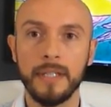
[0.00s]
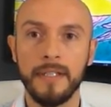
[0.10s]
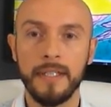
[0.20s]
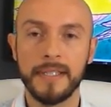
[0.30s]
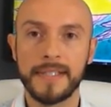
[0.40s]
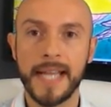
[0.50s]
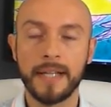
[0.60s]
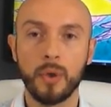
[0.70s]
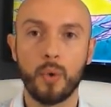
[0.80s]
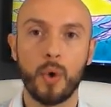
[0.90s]
Then in the
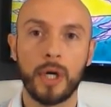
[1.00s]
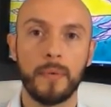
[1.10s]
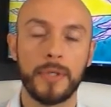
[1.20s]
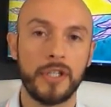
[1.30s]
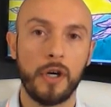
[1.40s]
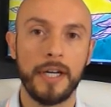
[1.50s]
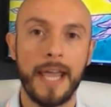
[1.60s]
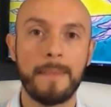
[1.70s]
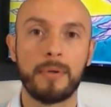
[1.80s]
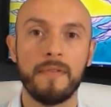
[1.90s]
second quarter, which started
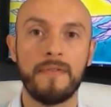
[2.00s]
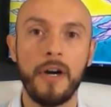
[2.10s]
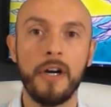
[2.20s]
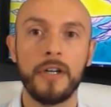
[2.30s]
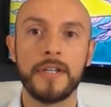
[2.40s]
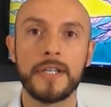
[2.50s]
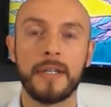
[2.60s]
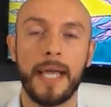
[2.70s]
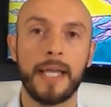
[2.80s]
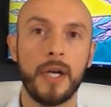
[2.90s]
April
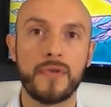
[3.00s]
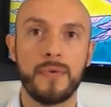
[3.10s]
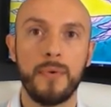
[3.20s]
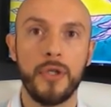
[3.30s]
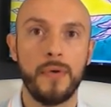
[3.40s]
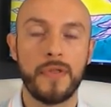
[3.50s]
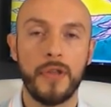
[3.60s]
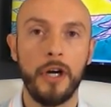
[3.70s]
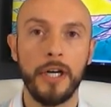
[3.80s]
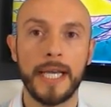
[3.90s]
1st and goes through June
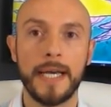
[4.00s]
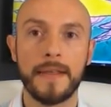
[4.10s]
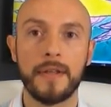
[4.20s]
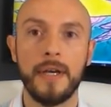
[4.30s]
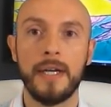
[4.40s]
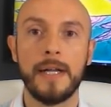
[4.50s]
30th,